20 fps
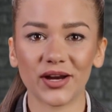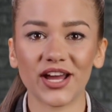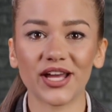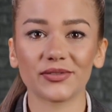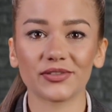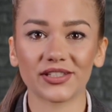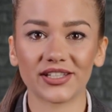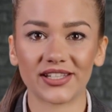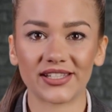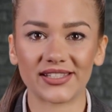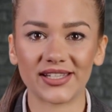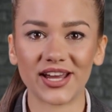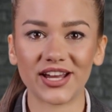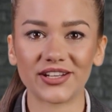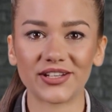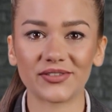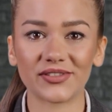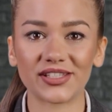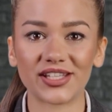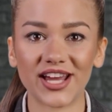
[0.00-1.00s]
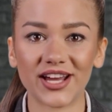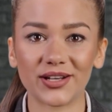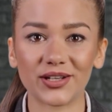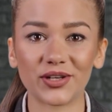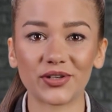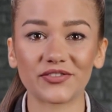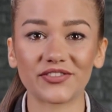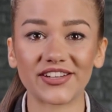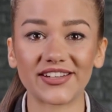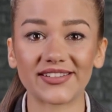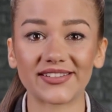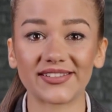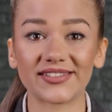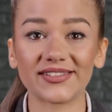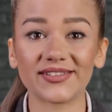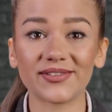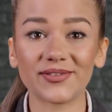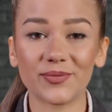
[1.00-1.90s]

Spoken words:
options on their stock holdings,